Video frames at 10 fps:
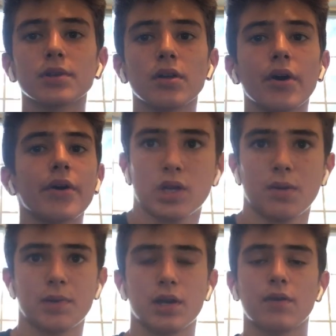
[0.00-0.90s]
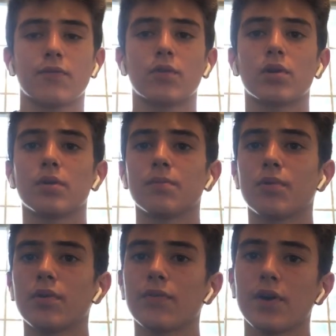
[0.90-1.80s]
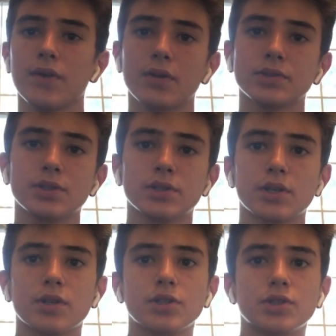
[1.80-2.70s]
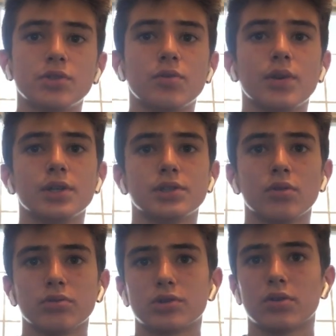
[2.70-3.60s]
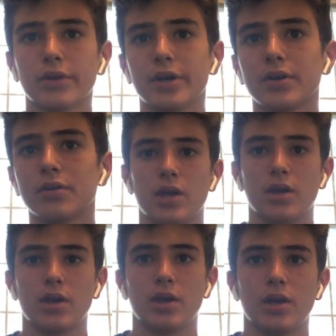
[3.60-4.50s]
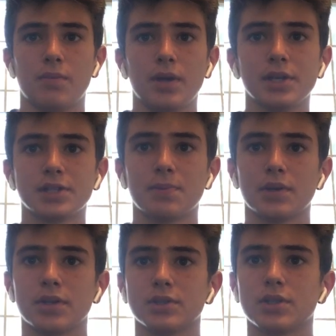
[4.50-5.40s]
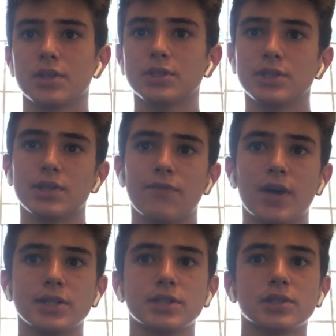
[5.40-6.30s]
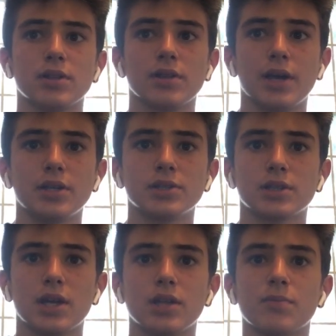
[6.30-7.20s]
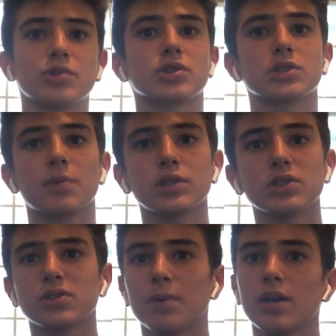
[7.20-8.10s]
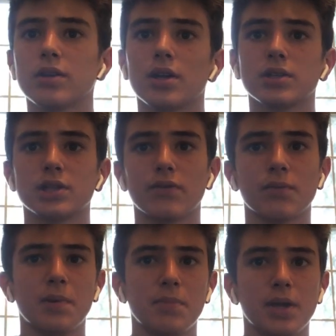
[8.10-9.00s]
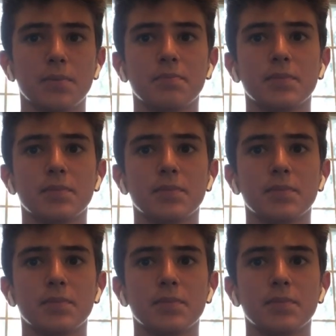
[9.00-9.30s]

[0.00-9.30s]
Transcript: a lot. Coming in at 4.5 ounces, this shoe is ultra light. In my experience, this is the fastest, lightest, and the most responsive spike that has ever been made.